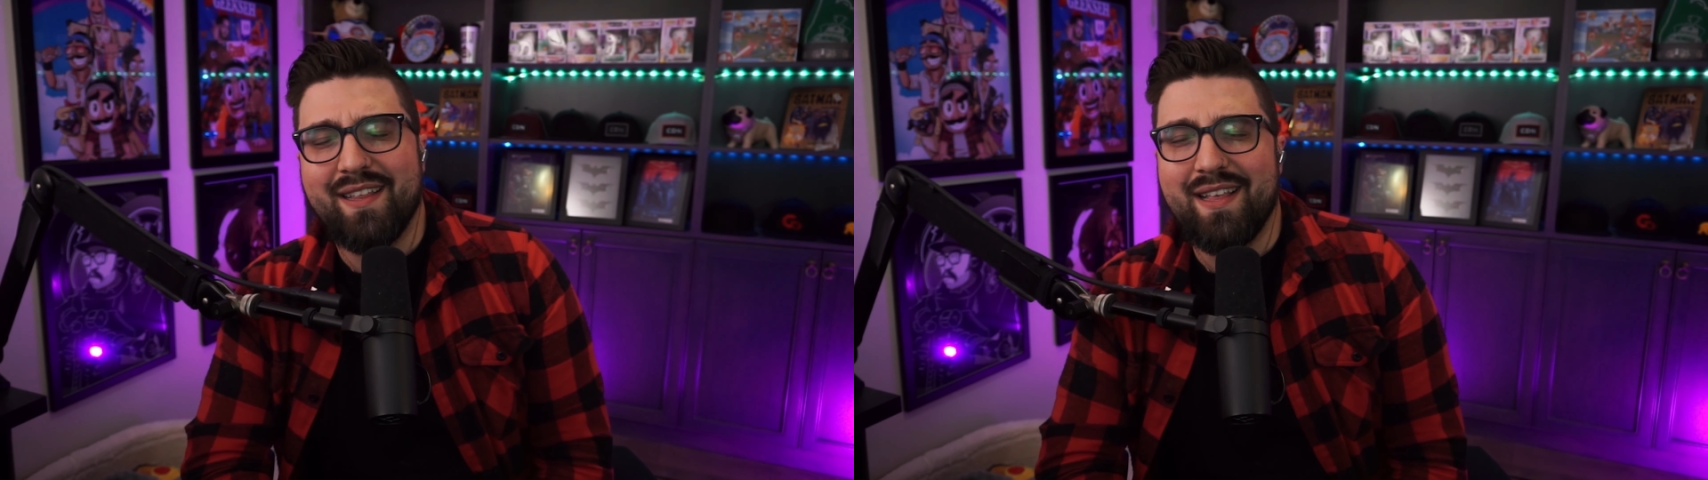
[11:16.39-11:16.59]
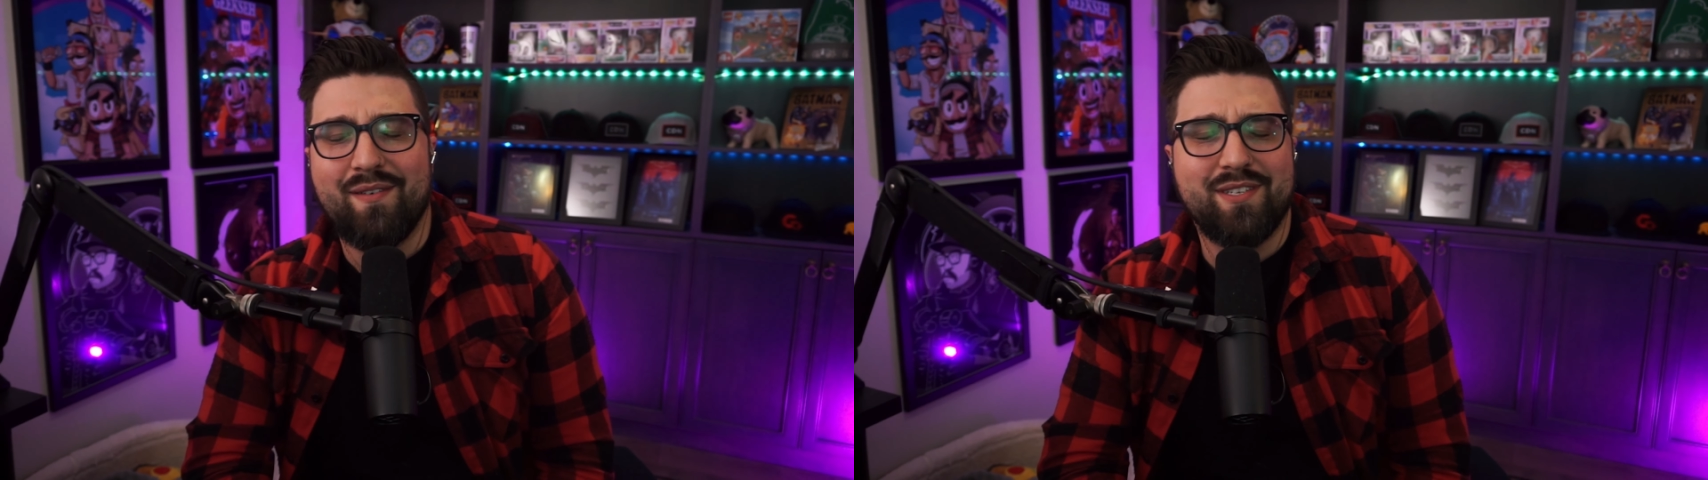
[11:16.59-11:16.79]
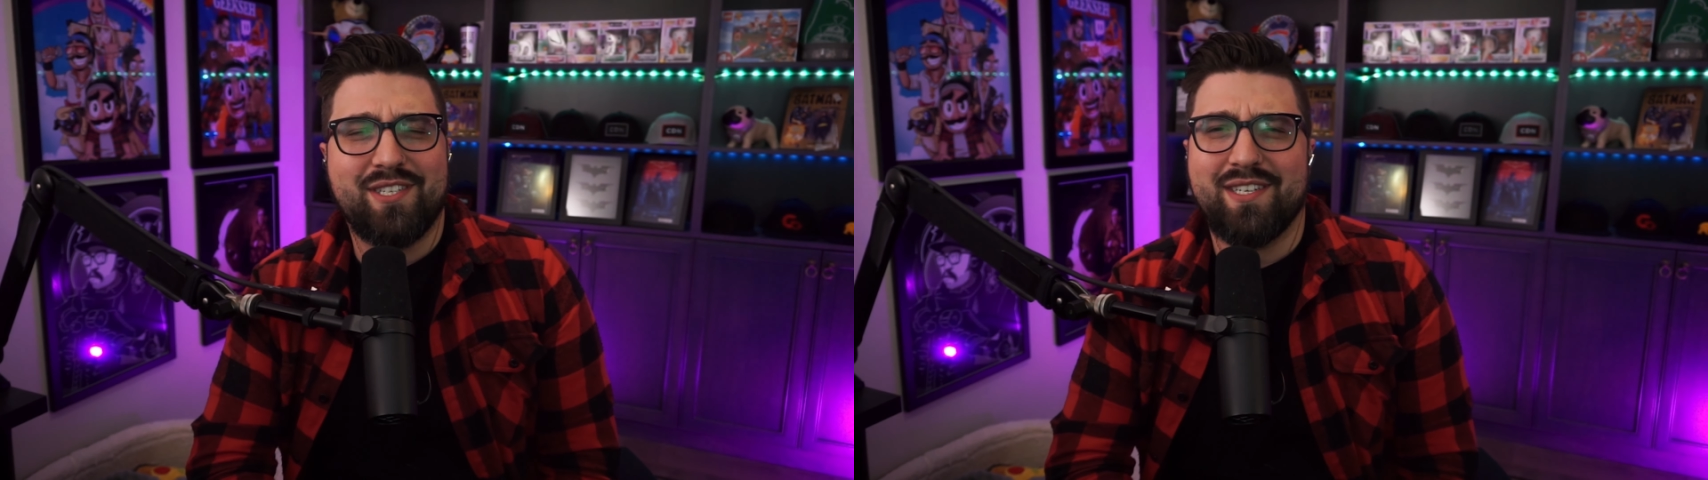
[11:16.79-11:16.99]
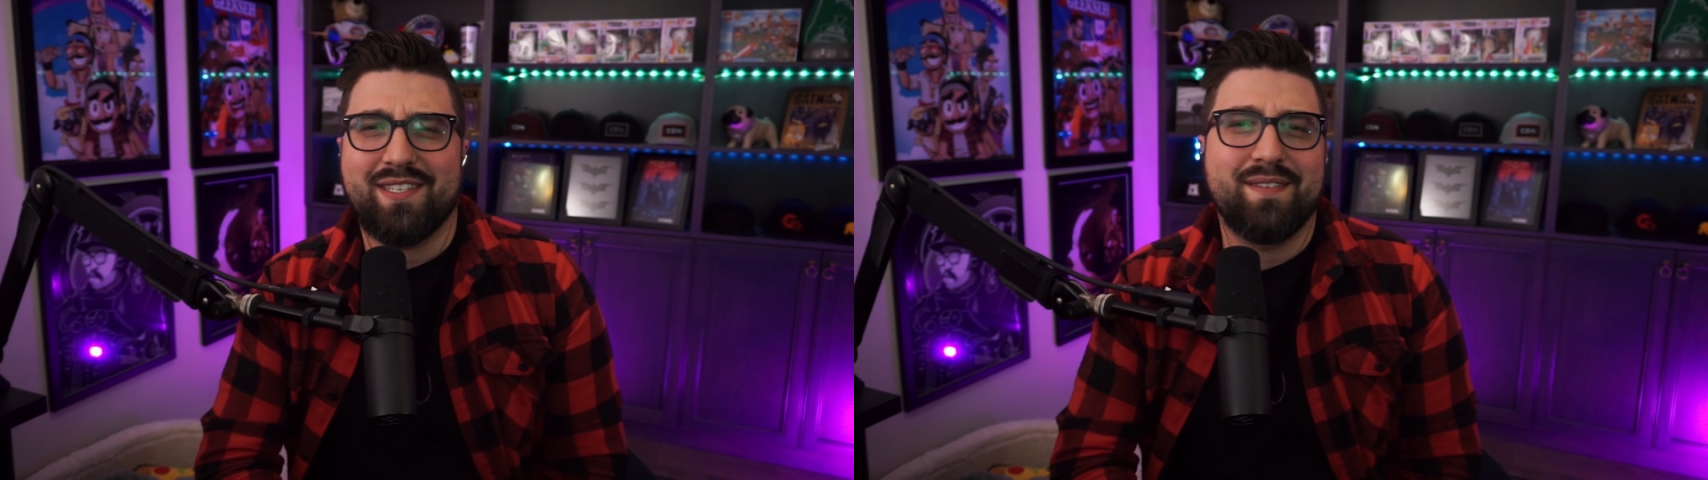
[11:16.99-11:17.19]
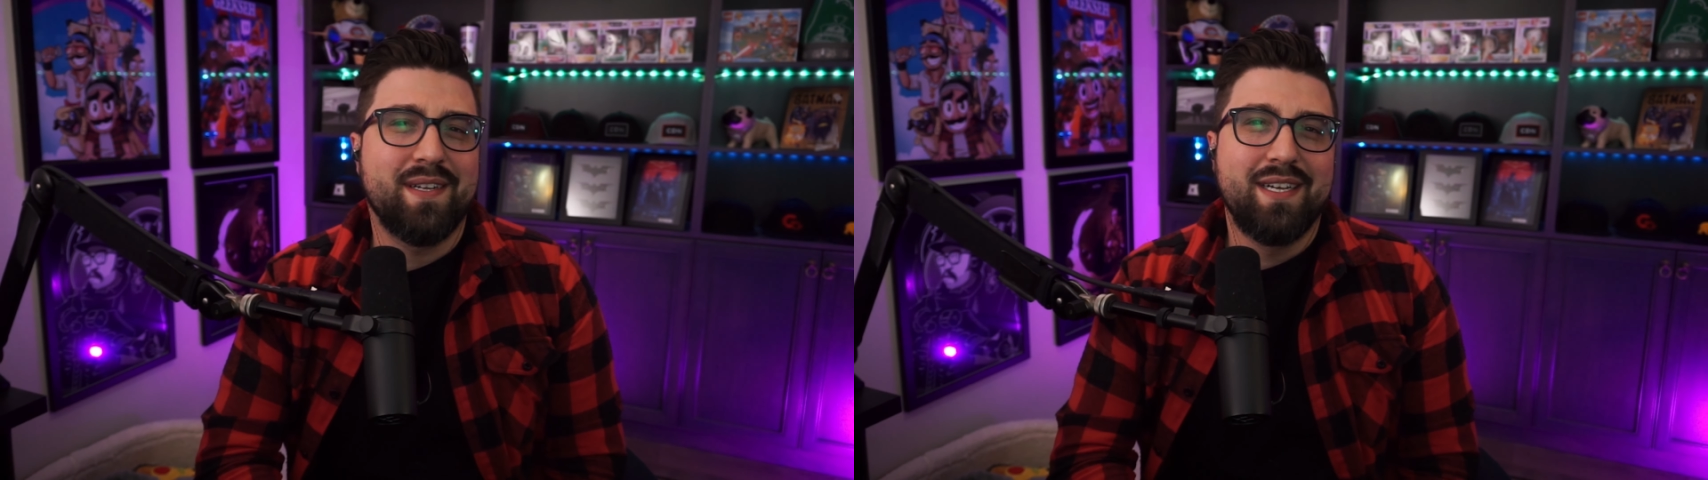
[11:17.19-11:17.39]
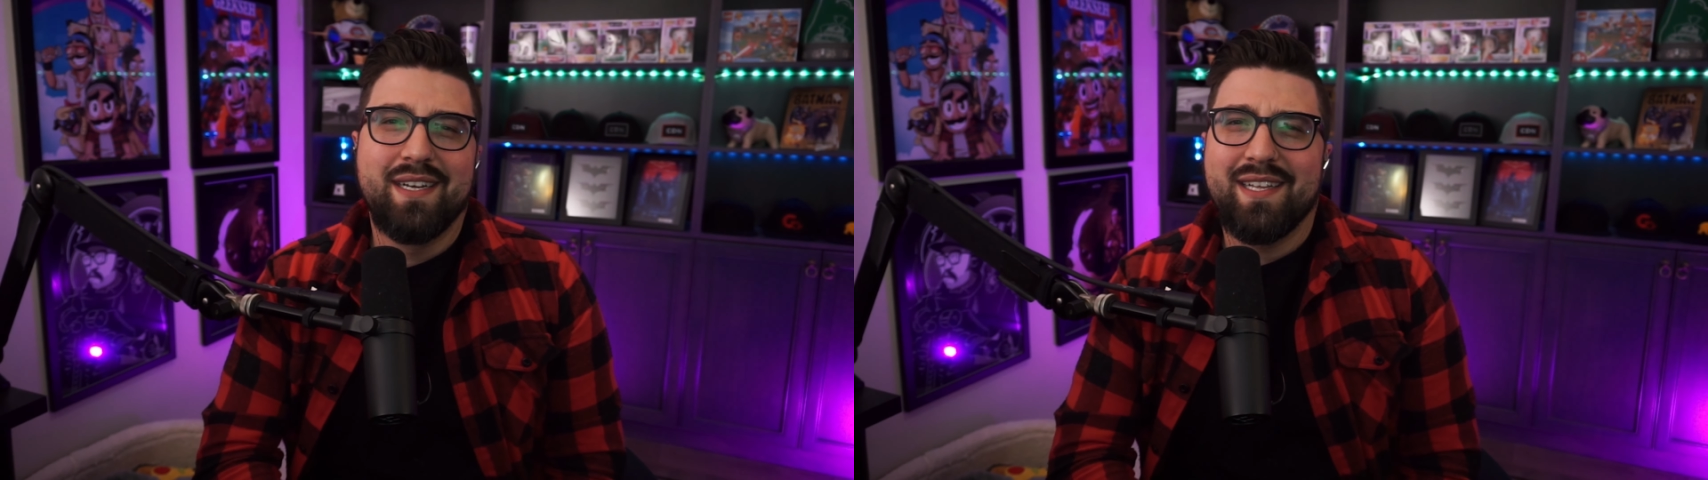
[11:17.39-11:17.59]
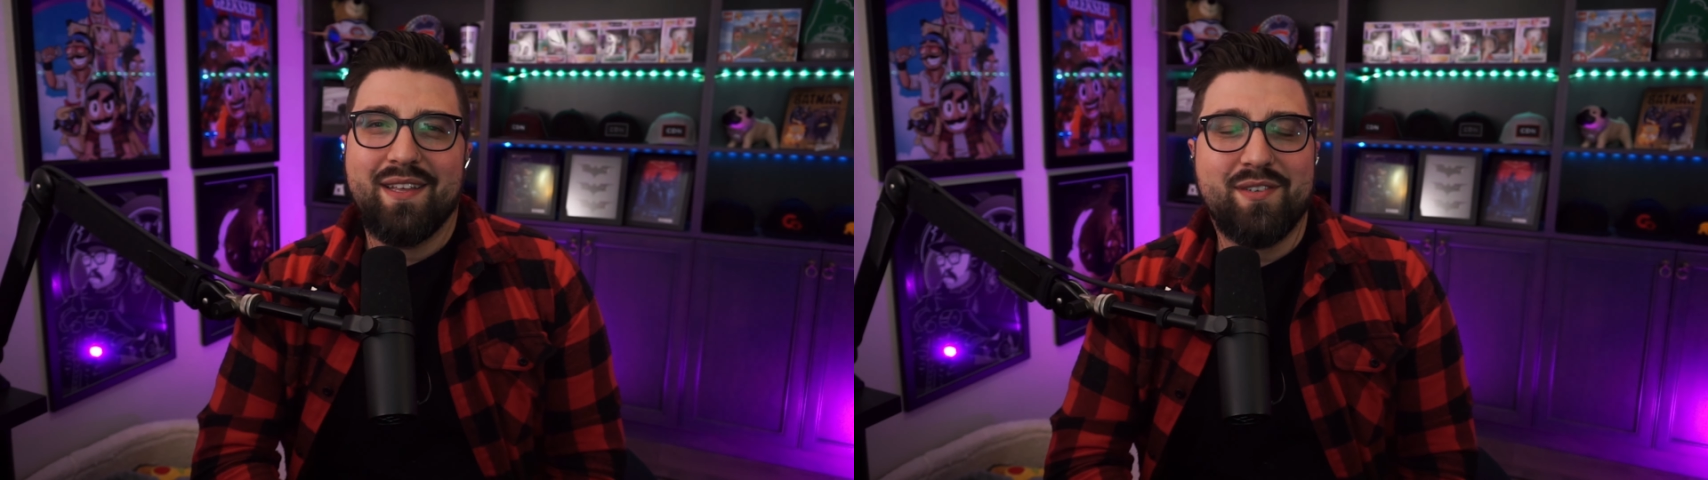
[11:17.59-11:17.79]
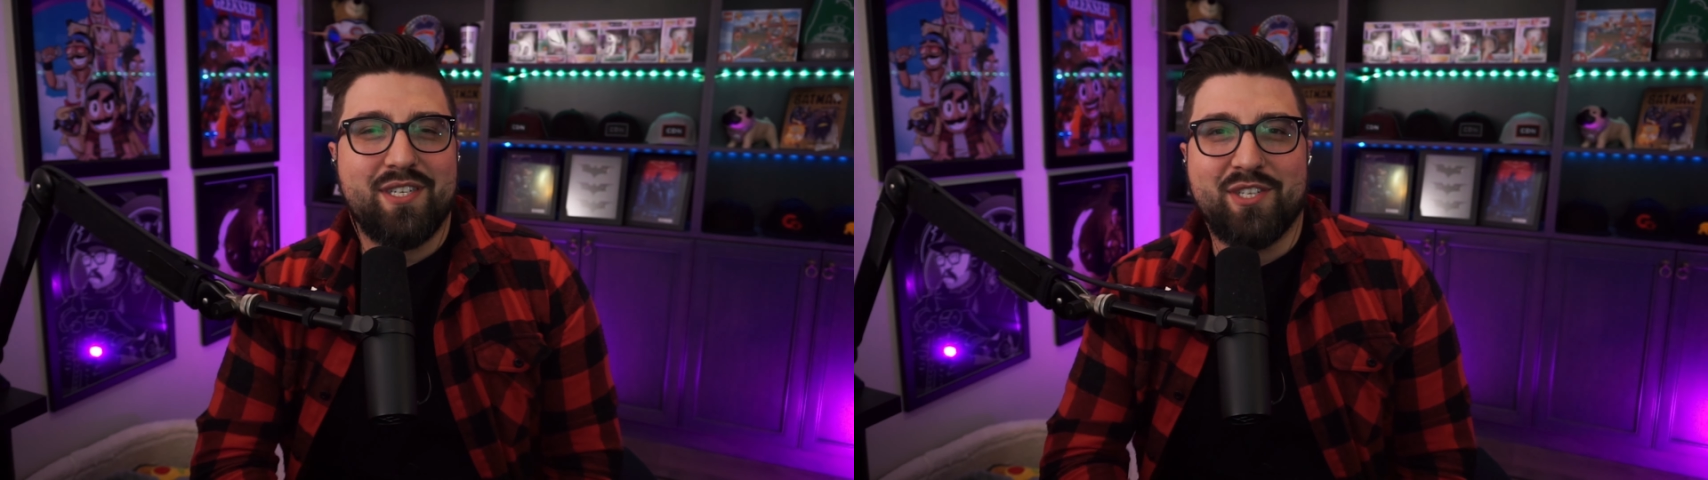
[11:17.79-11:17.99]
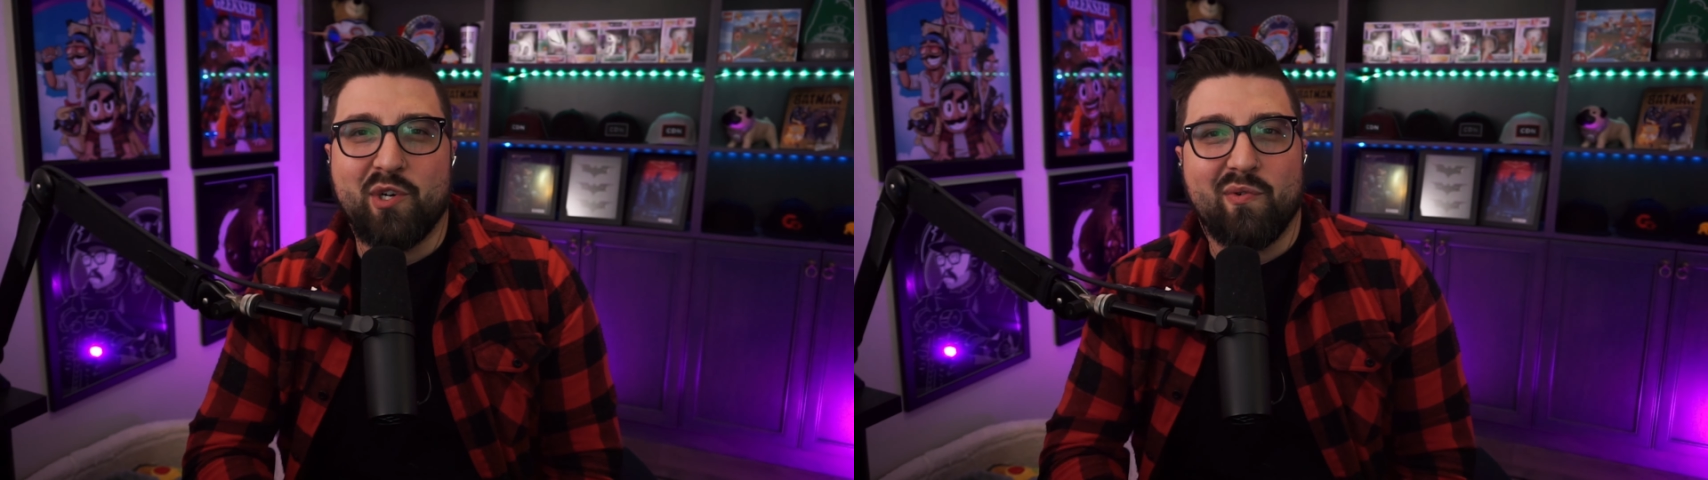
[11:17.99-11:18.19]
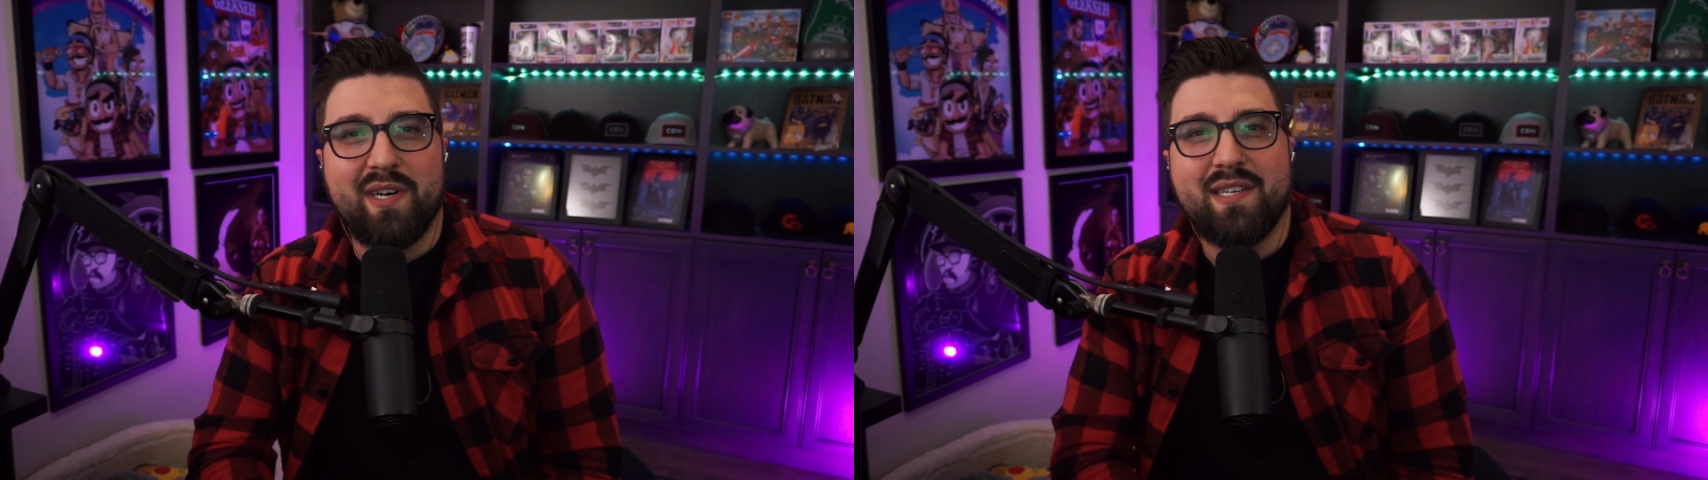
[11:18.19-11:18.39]
and that was just that was just
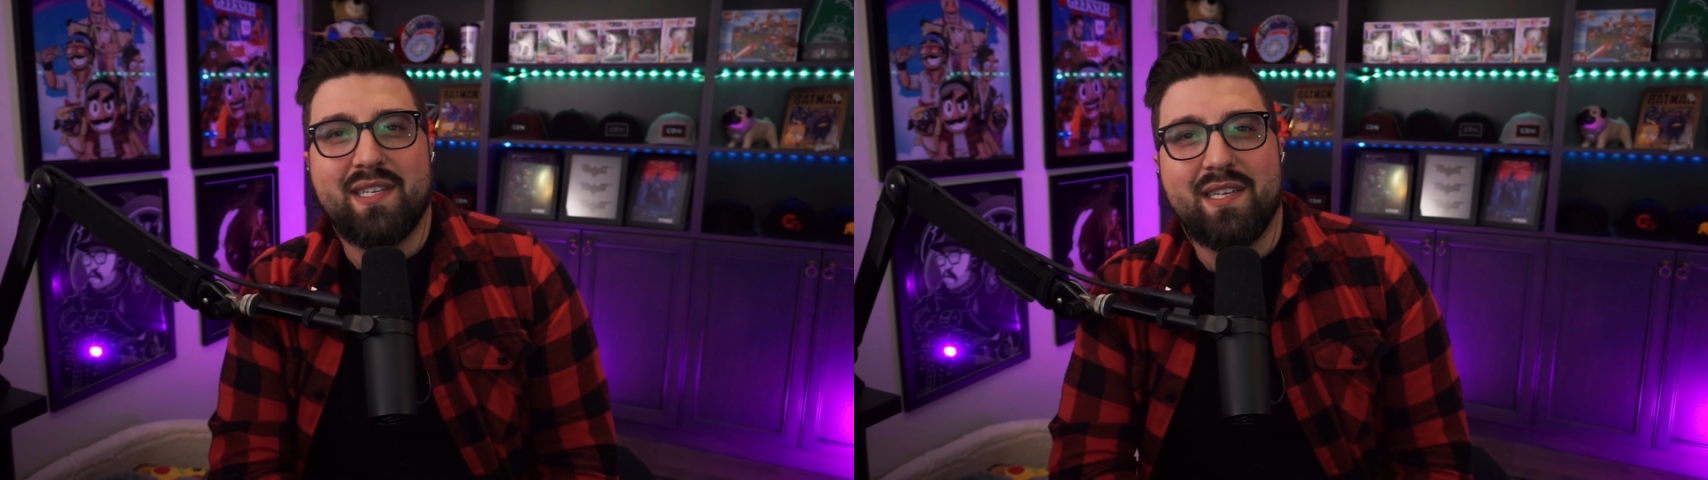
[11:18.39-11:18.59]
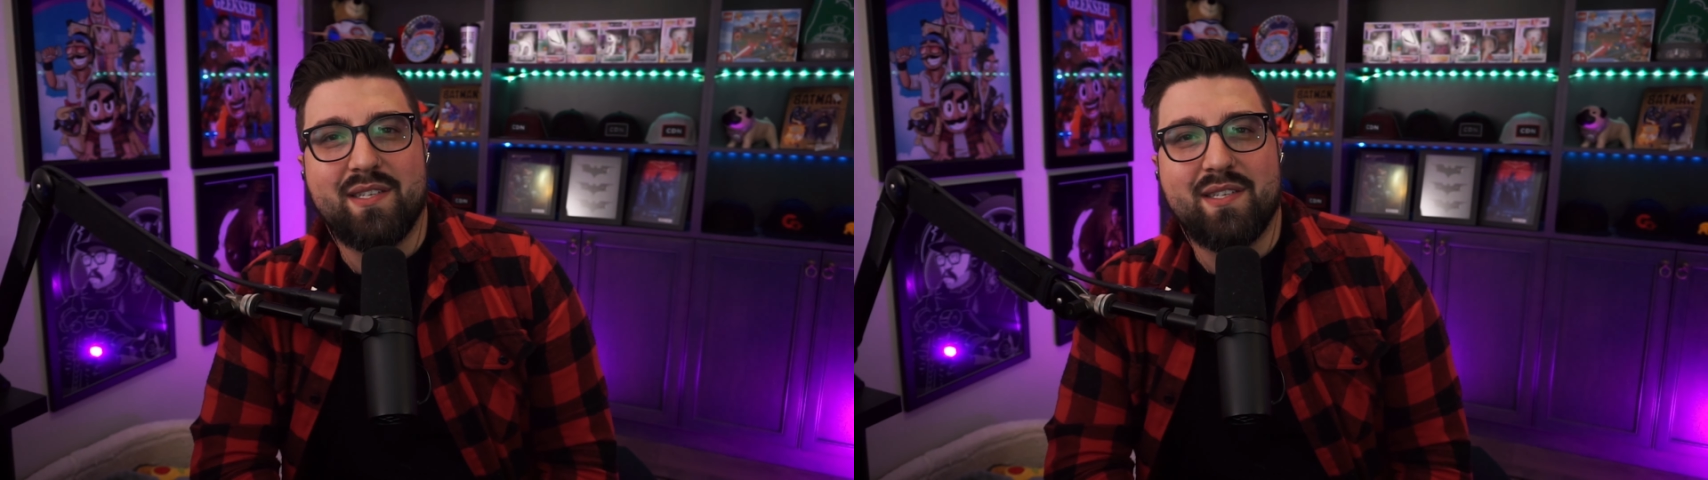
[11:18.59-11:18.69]
greasy.